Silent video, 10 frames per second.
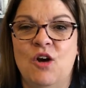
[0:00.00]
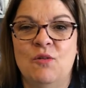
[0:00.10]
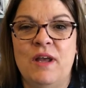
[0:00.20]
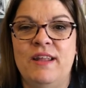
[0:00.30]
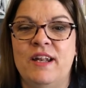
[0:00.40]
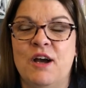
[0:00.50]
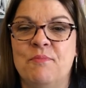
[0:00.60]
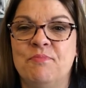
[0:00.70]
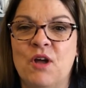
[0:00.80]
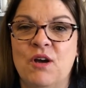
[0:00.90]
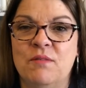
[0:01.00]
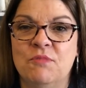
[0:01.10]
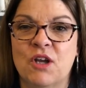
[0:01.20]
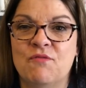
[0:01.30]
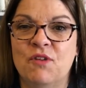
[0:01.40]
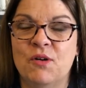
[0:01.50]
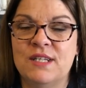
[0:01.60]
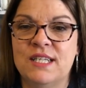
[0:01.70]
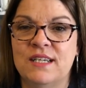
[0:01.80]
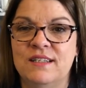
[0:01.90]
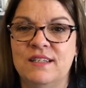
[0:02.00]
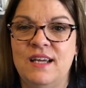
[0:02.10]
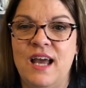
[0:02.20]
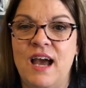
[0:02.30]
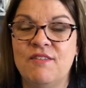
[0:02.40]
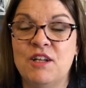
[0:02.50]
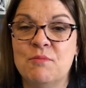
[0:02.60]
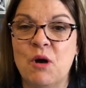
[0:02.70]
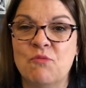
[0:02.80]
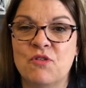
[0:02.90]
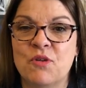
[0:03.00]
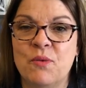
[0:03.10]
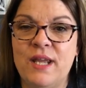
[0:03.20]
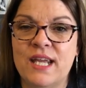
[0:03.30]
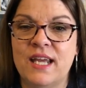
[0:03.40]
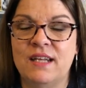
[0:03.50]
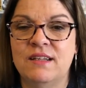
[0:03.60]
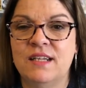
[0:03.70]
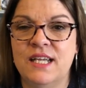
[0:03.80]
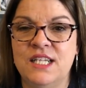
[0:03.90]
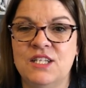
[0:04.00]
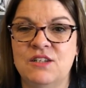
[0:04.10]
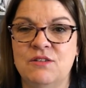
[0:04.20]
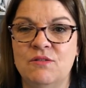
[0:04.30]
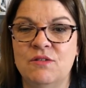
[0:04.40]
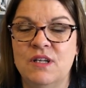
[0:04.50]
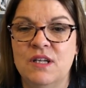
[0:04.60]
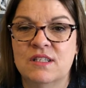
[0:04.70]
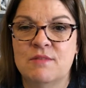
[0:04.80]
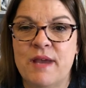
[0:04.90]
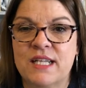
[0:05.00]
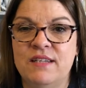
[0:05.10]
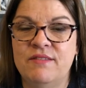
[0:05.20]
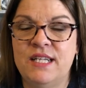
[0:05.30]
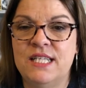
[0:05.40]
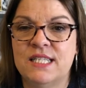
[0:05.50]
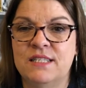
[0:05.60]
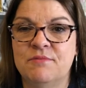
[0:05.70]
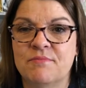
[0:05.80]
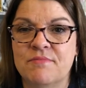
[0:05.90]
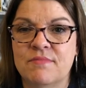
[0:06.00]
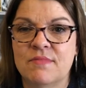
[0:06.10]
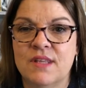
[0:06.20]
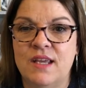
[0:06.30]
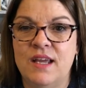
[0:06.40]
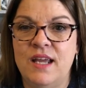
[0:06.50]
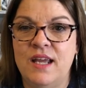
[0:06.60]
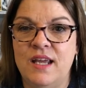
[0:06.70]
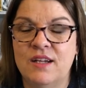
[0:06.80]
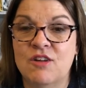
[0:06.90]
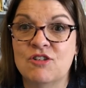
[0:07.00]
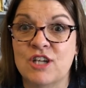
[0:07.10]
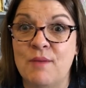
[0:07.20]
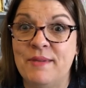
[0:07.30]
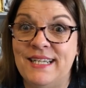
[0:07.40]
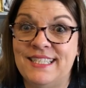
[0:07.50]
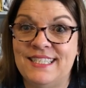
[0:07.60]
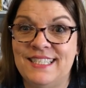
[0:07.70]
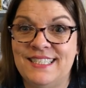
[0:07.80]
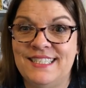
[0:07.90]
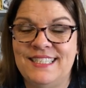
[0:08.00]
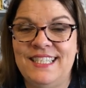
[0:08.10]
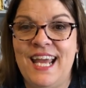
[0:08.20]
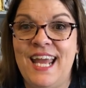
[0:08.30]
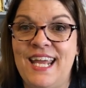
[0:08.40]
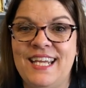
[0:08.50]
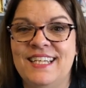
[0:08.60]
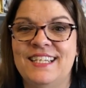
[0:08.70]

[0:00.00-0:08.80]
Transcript: and um, looking forward to having him home for the week and getting to do some activities and and go shopping. Yay!